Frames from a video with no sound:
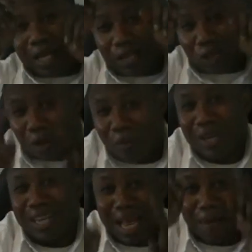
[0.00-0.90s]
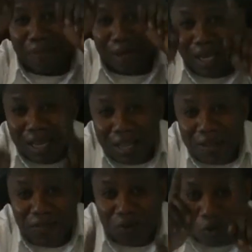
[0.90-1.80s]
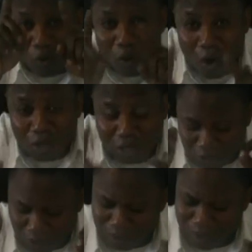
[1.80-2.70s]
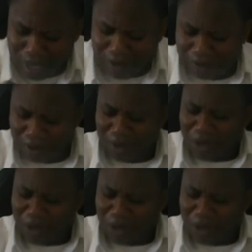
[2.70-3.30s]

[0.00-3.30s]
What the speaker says: Somebody that believes what you believe.